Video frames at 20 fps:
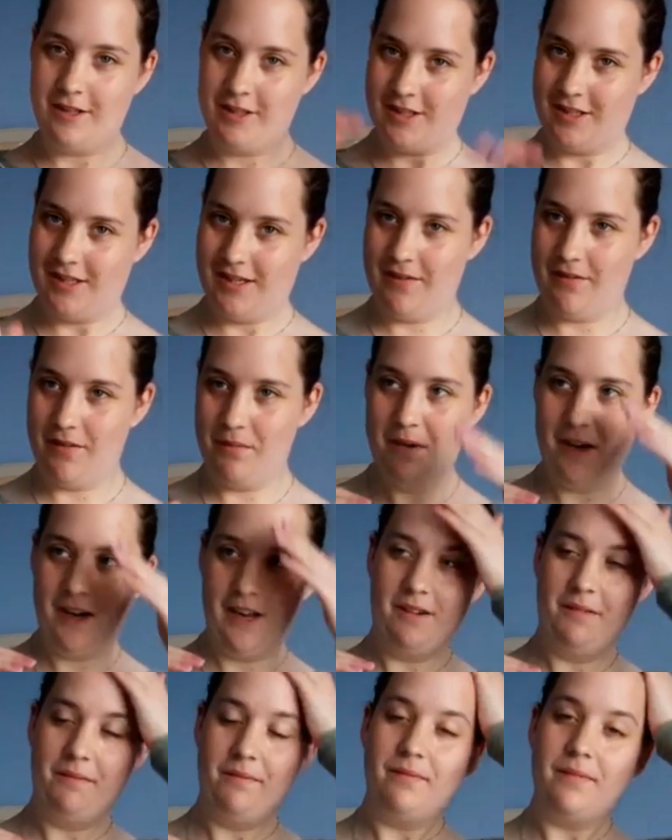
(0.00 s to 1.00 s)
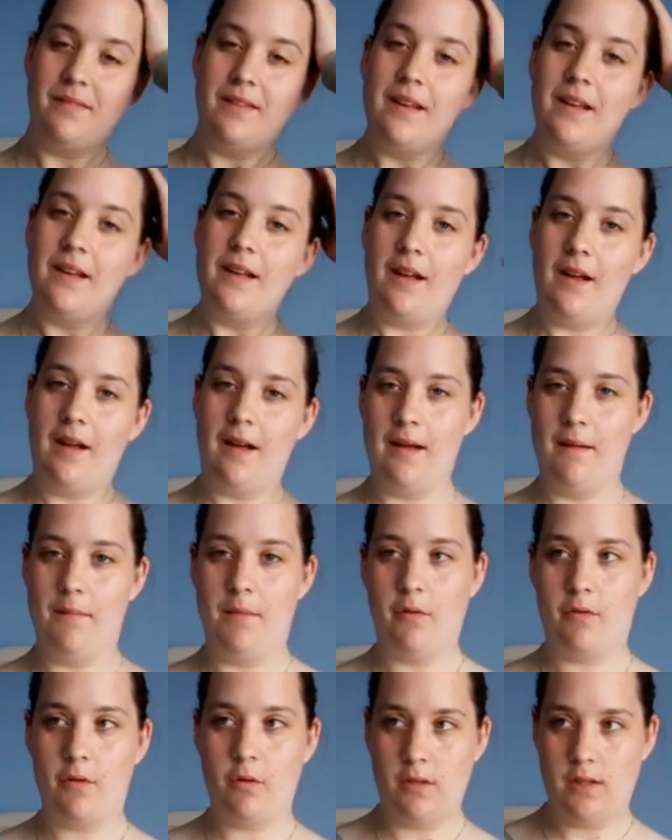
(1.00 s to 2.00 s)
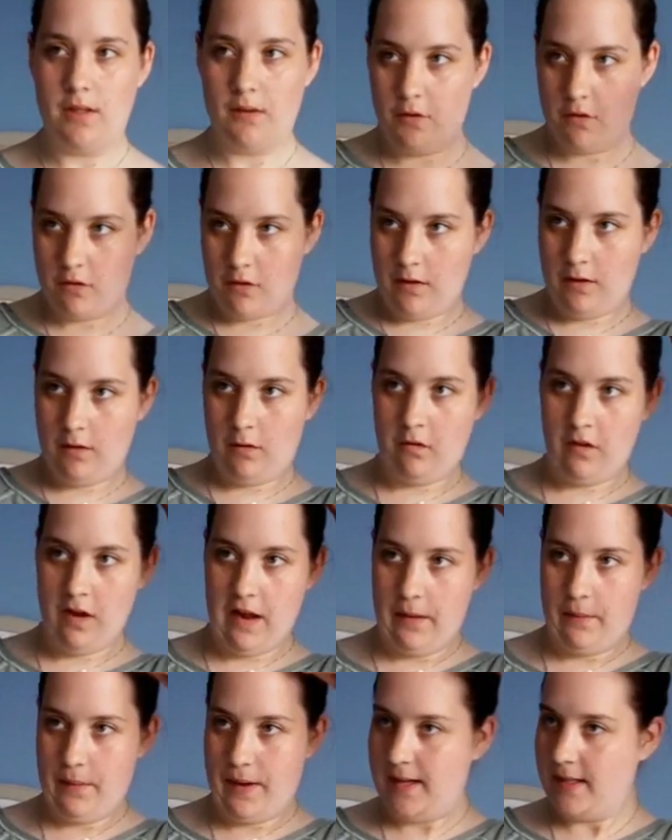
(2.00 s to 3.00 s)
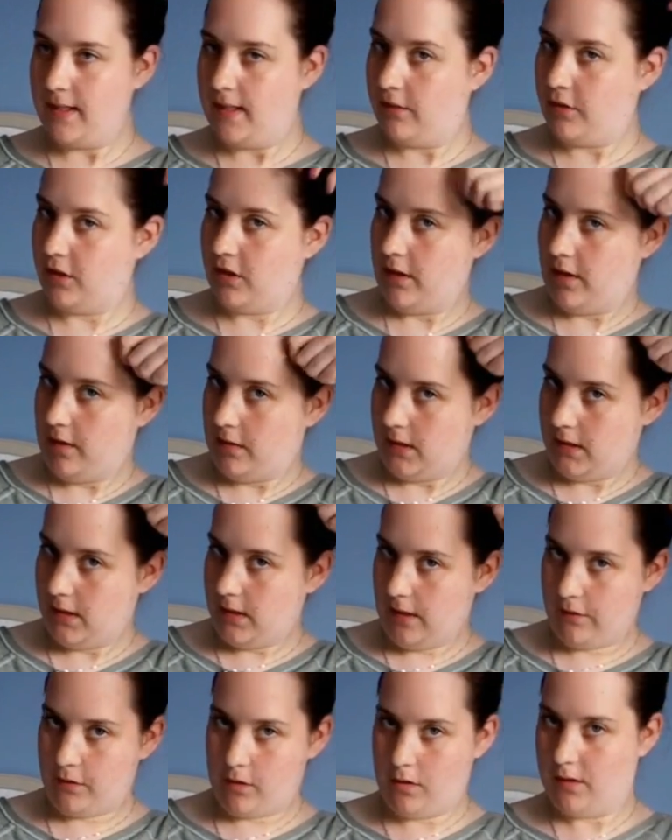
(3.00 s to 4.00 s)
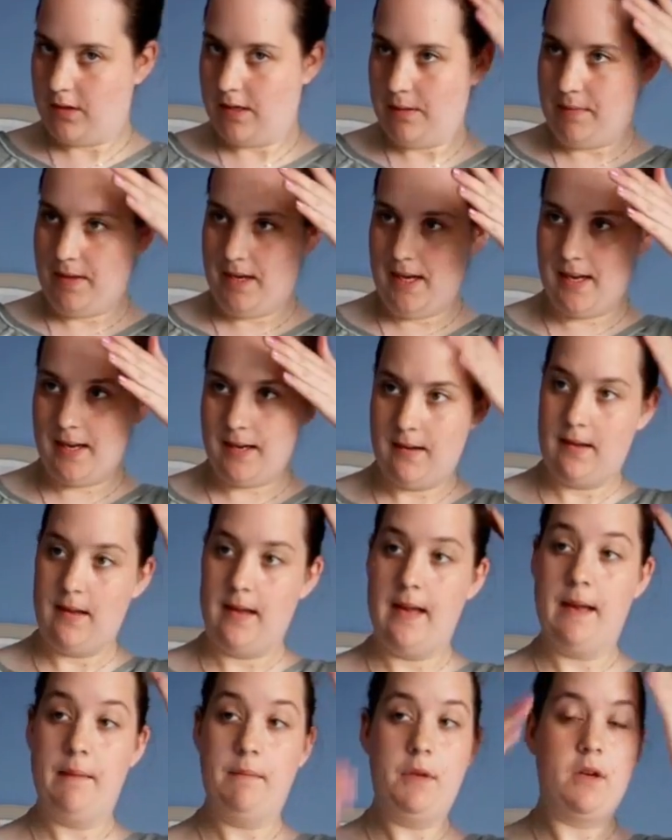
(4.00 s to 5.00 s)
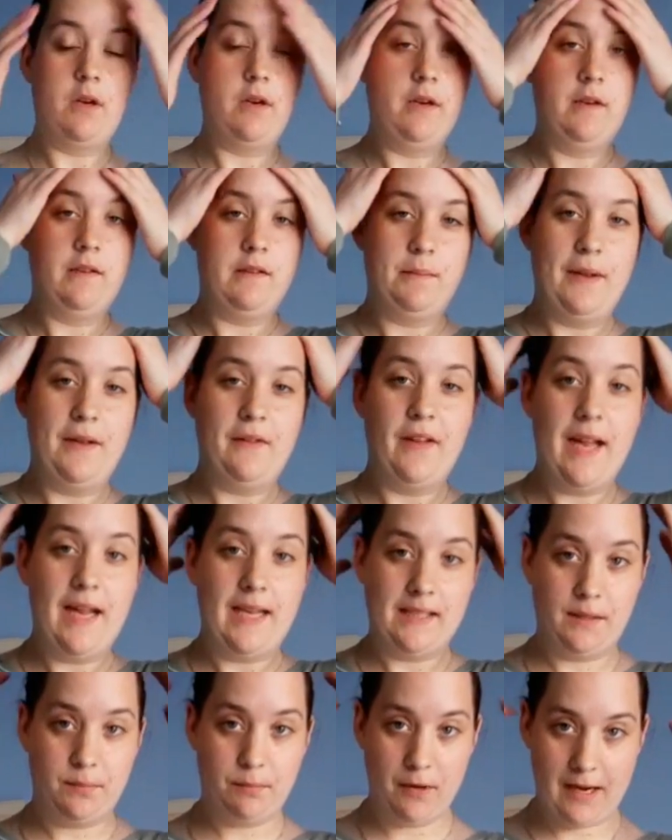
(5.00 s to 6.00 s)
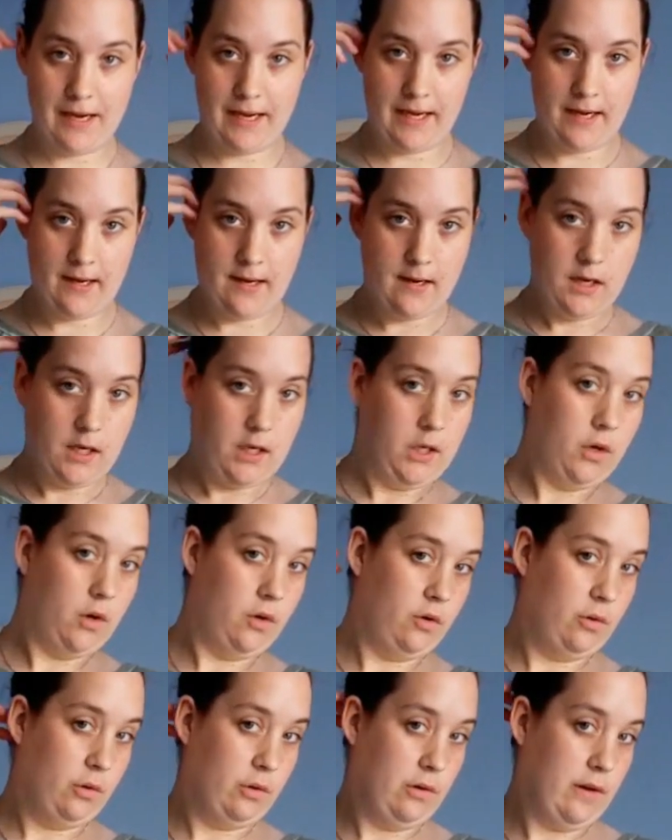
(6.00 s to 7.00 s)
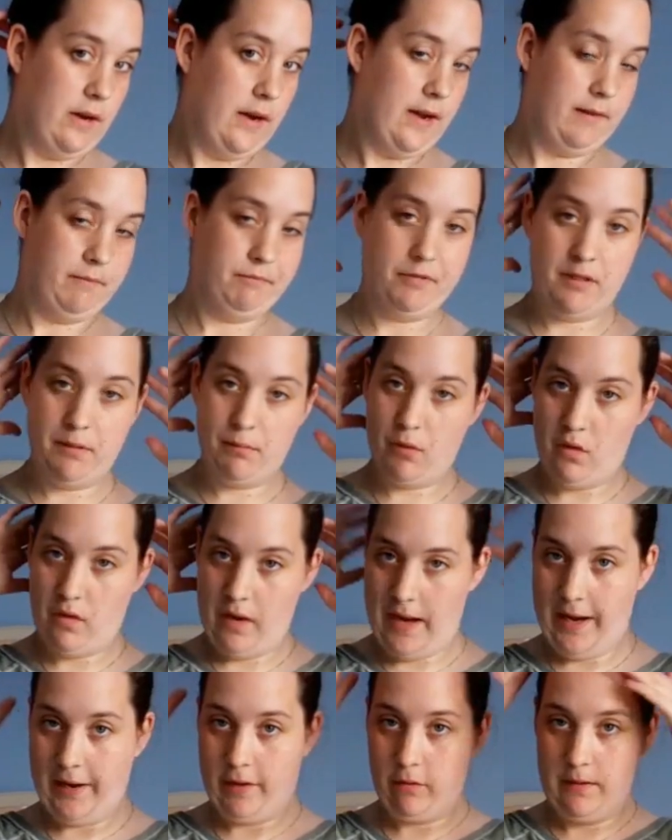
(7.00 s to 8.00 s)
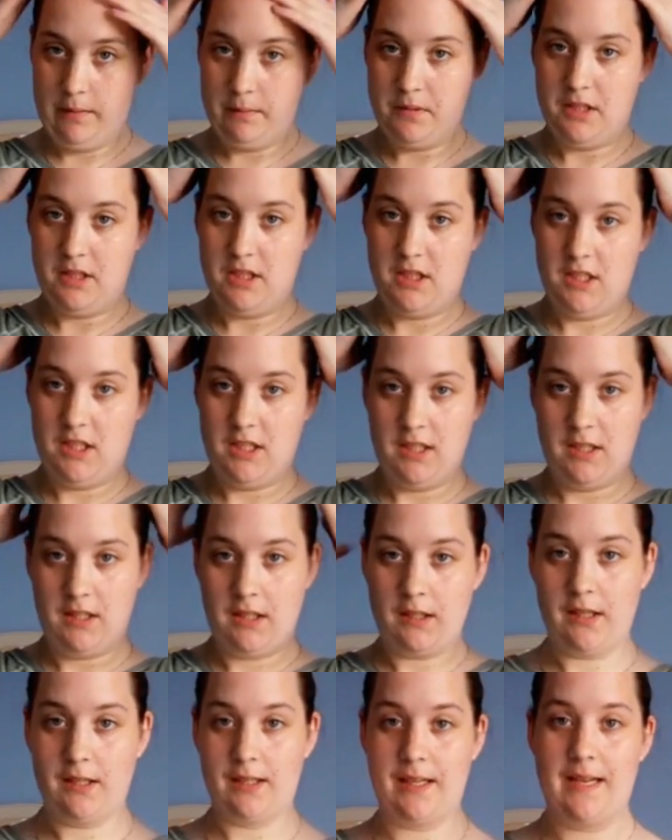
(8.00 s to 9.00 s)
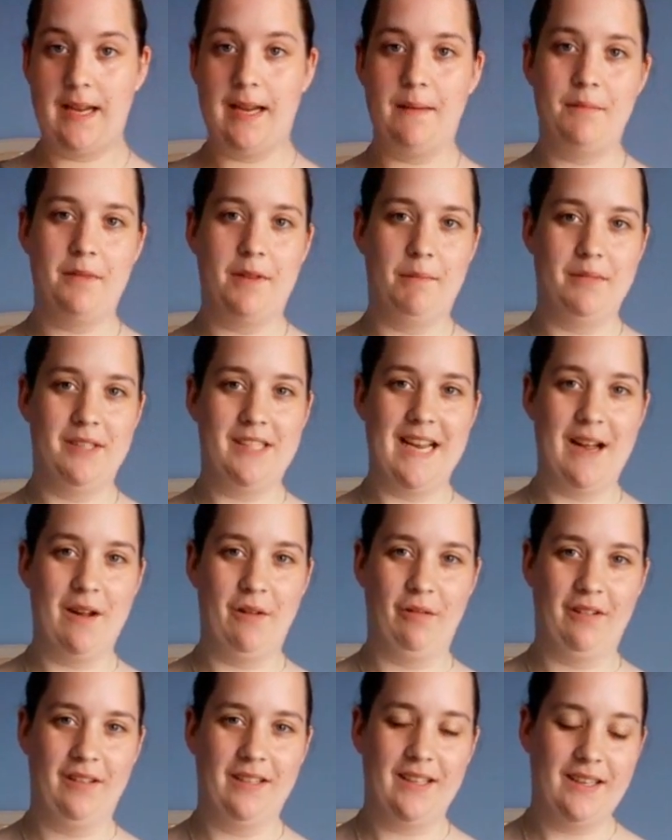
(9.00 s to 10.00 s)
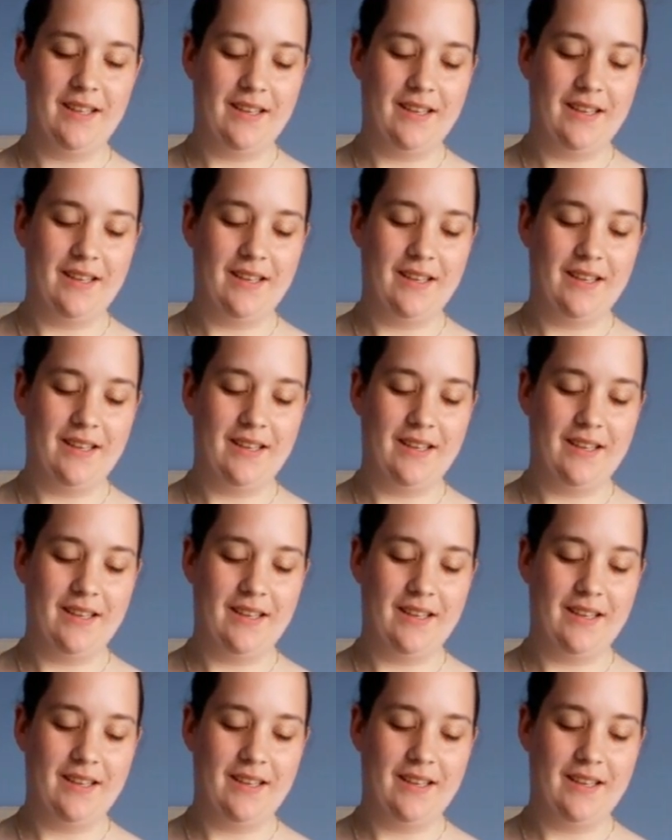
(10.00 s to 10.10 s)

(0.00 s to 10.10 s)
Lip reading: just leave them below. Of course, if you've got little flyaways, I've just noticed I've got some here, you can use a bit of hairspray or some more hair grips just to keep them down.